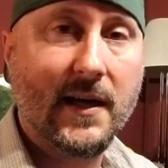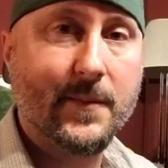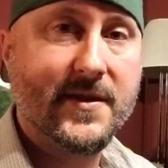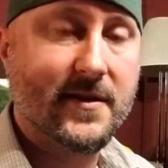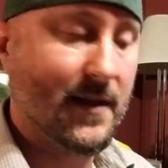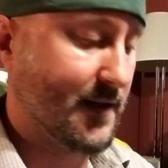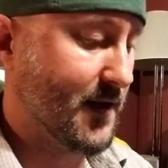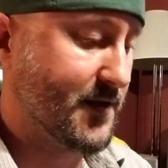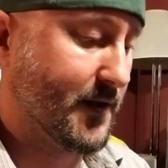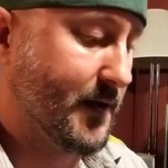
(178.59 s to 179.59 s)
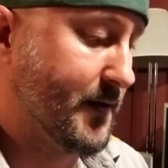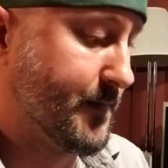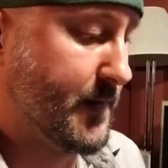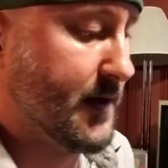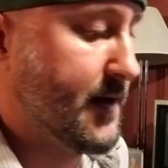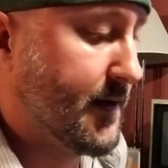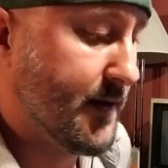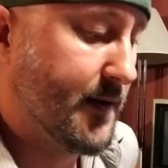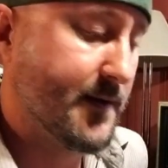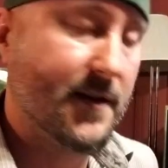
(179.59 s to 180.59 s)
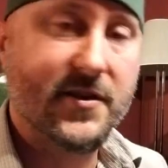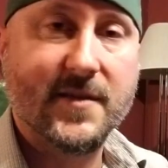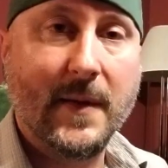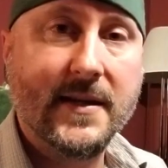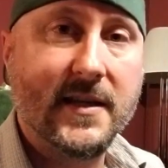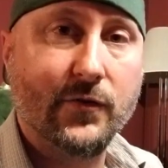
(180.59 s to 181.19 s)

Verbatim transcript: I'm like such a such a spicy